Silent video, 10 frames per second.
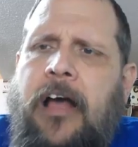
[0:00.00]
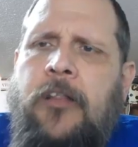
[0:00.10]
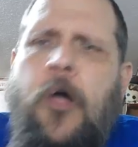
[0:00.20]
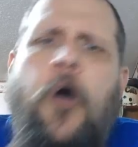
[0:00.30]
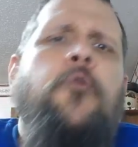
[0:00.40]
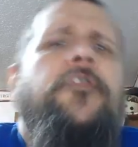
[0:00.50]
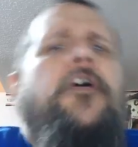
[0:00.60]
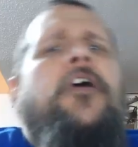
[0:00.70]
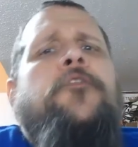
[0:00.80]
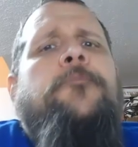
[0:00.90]
along
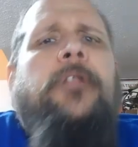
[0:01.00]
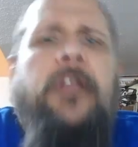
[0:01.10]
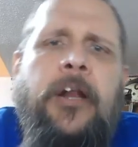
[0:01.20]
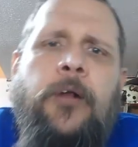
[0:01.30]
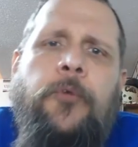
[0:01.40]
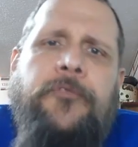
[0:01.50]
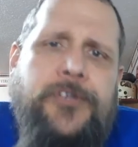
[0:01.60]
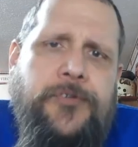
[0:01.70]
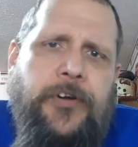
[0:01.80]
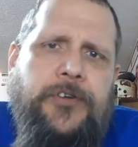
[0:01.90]
with other political
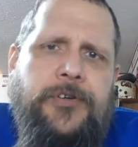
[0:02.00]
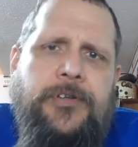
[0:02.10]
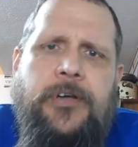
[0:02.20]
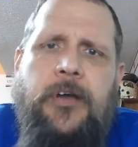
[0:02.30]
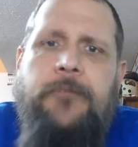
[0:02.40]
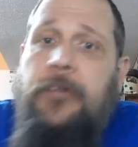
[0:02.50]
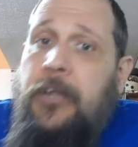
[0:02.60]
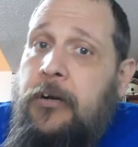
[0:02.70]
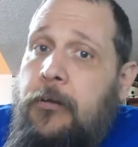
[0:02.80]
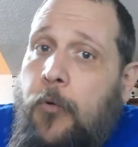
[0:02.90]
restrictions on
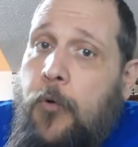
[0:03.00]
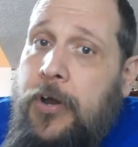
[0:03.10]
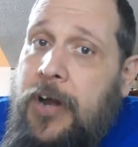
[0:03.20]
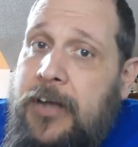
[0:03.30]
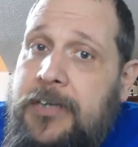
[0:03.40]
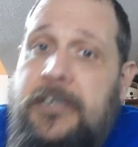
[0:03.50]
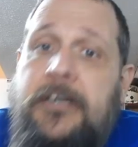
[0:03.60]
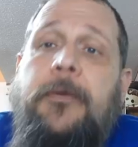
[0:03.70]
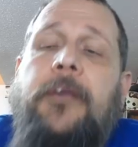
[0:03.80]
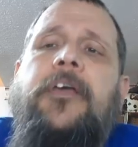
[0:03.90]
political
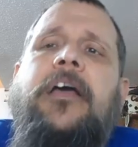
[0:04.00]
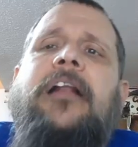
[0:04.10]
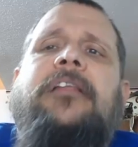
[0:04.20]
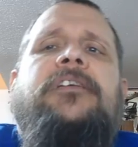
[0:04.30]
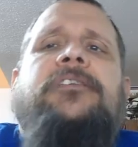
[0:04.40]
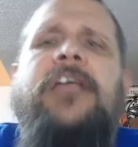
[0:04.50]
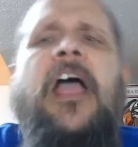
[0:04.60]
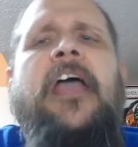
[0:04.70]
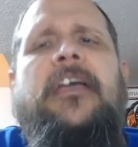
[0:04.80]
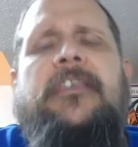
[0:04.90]
organizing among the colonists.
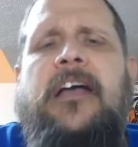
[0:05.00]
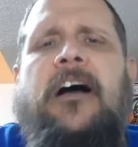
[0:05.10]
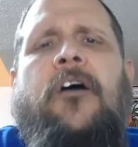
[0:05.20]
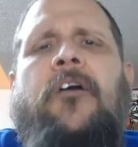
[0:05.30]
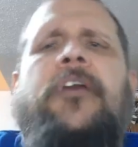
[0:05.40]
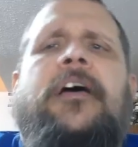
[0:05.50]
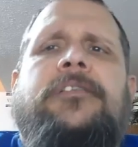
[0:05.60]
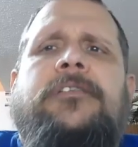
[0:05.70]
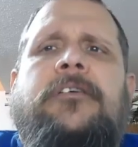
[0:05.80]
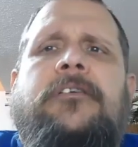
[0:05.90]
Yeah, all
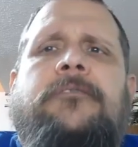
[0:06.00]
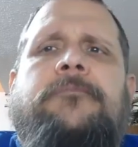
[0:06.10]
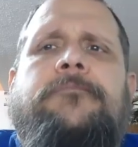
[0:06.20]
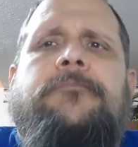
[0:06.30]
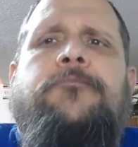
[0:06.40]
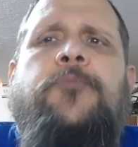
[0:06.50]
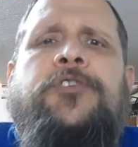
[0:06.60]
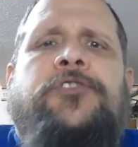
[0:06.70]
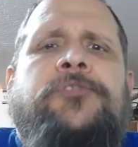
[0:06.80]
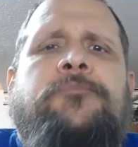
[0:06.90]
that
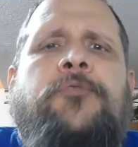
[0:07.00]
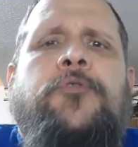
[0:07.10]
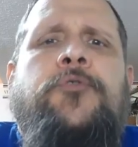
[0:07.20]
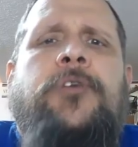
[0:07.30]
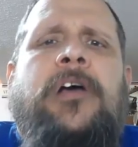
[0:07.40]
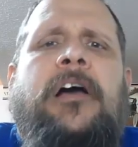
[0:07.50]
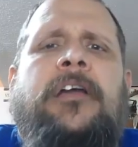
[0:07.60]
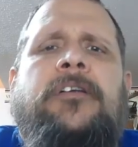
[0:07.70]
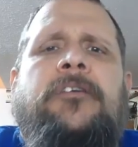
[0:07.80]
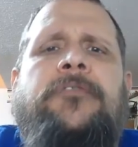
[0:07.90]
witch's brew
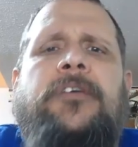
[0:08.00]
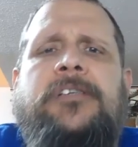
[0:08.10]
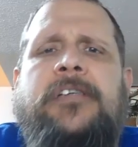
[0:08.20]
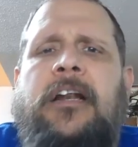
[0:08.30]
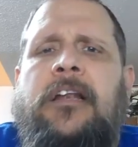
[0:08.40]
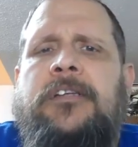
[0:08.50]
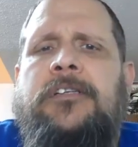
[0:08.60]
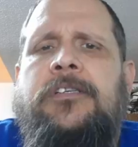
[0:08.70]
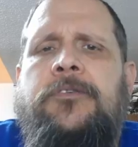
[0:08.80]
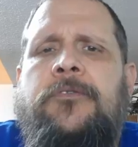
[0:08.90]
kind of settled
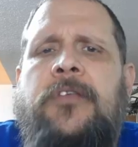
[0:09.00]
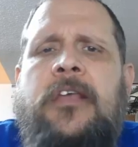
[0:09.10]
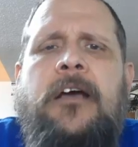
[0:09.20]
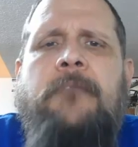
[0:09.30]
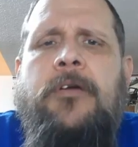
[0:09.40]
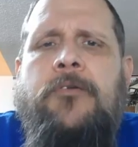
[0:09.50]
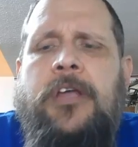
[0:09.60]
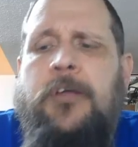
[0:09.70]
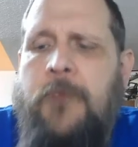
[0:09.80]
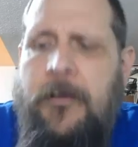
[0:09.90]
into the
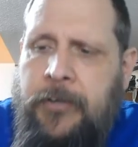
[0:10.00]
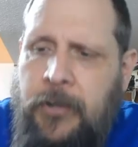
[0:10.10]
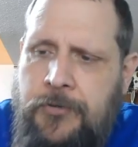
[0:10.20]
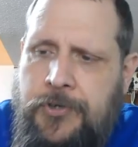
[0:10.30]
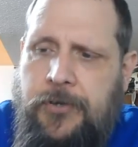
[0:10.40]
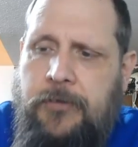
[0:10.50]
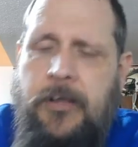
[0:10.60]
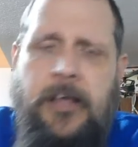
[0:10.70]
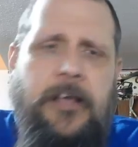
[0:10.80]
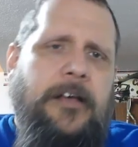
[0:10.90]
American
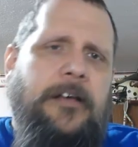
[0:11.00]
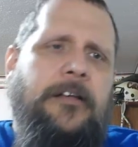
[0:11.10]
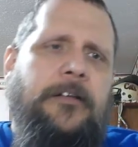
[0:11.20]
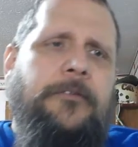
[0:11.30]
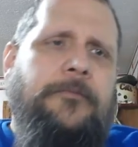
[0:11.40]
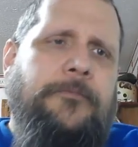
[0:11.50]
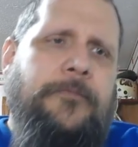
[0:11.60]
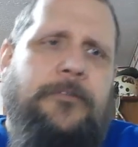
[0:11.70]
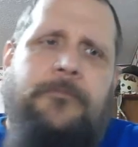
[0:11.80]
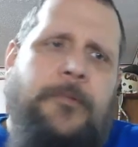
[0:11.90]
Revolution.
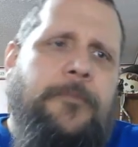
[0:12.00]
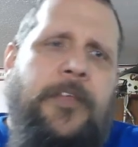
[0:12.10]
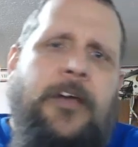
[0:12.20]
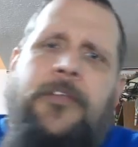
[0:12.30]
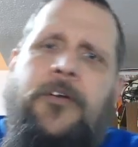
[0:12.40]
You remember the